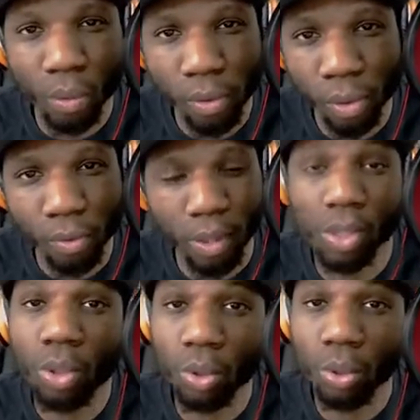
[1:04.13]
for
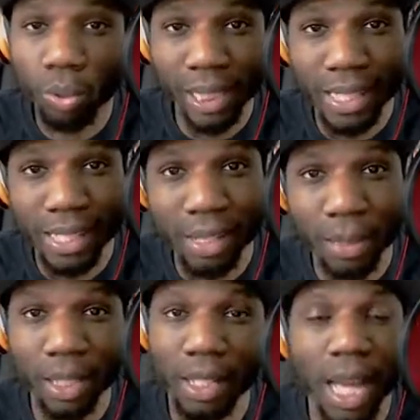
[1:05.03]
physical reasons,
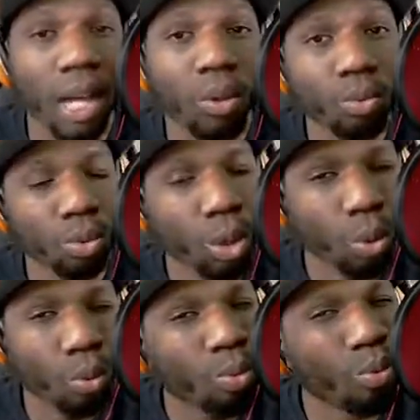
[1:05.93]
because I don't
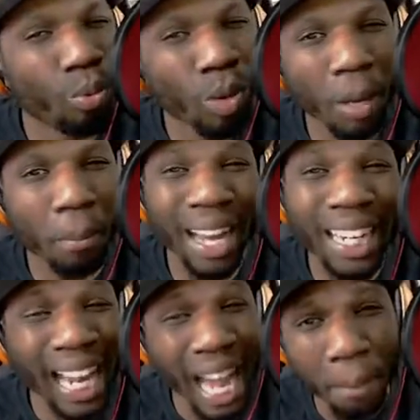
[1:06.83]
know what
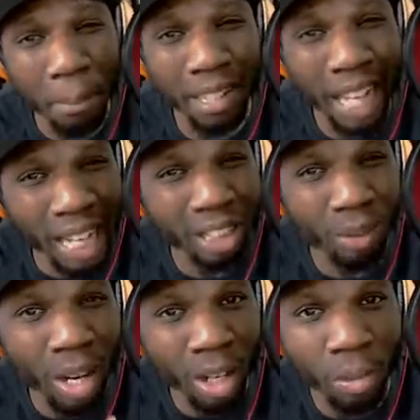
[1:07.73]
might happen after
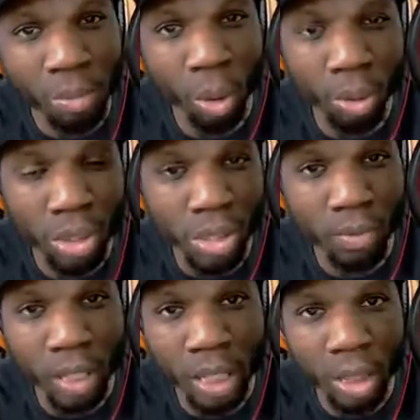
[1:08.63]
I upload
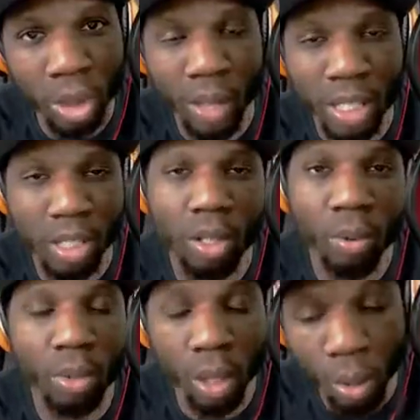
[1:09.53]
this video, so I still
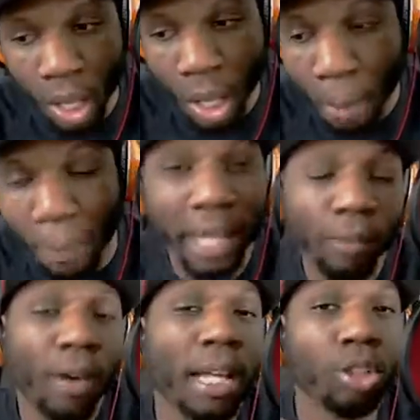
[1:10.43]
don't know. But
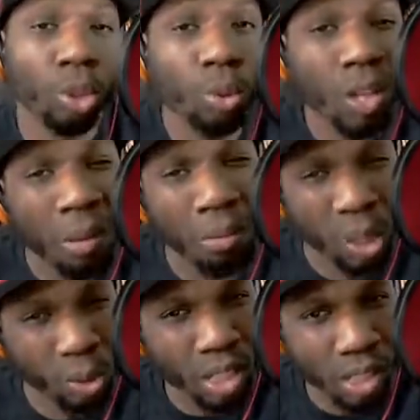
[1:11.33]
if I do
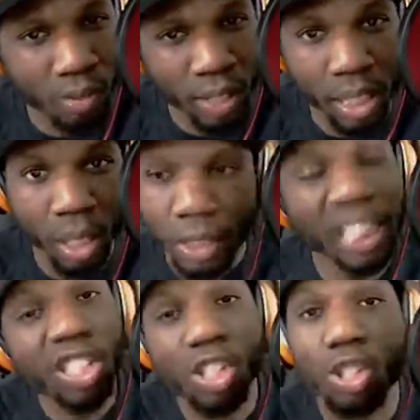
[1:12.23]
upload this
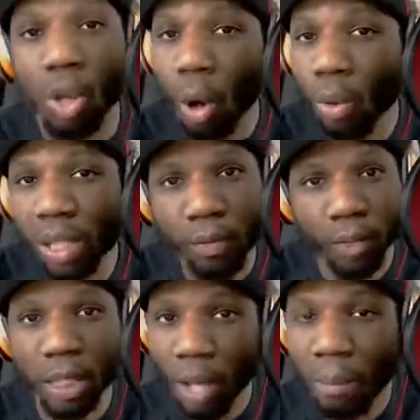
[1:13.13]
video, this is the only
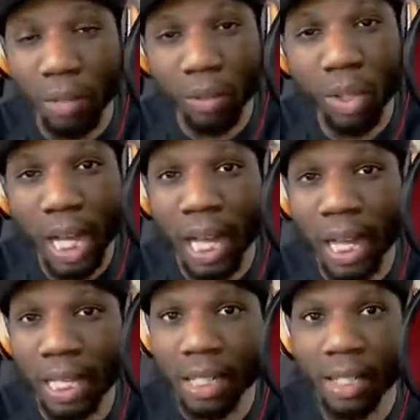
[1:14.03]
video I'm giving you
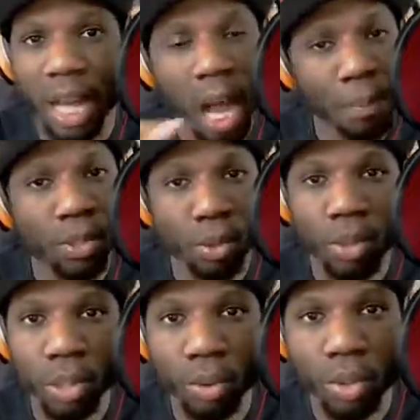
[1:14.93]
guys the
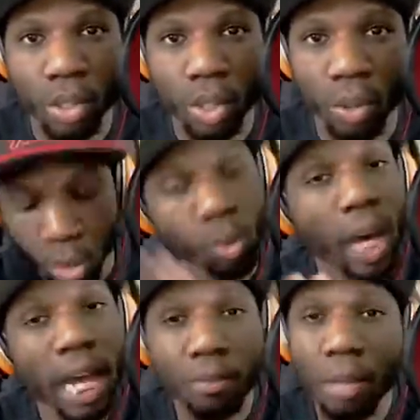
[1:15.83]
opportunity to do this on.
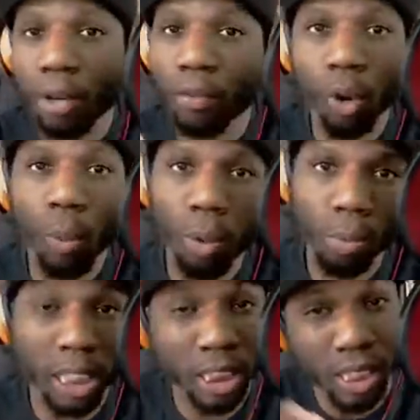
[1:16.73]
You have my full
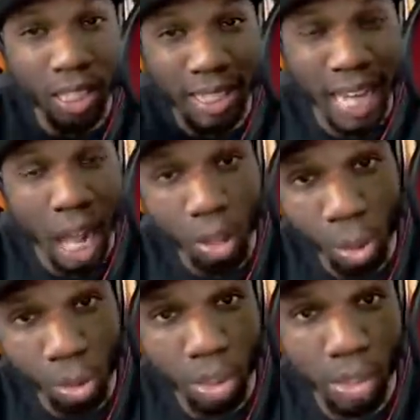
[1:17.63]
permission to
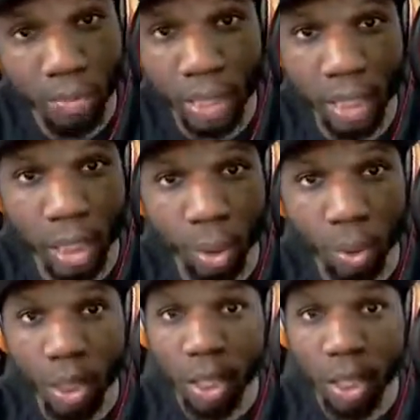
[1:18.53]
download this video,